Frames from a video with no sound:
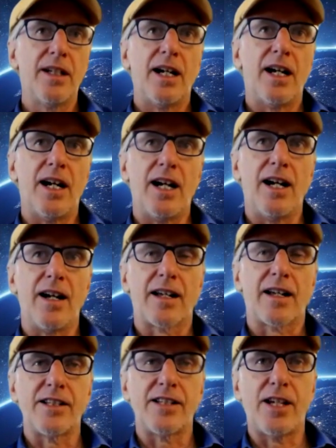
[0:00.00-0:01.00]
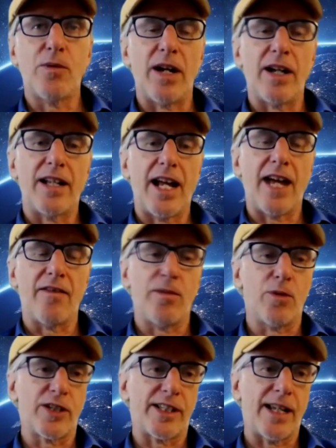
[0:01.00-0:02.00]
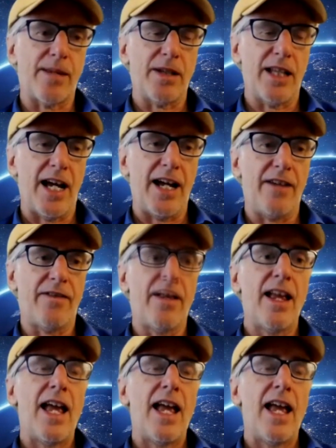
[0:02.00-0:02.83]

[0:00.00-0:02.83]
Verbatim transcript: because uh, he wanted to have a more stable life.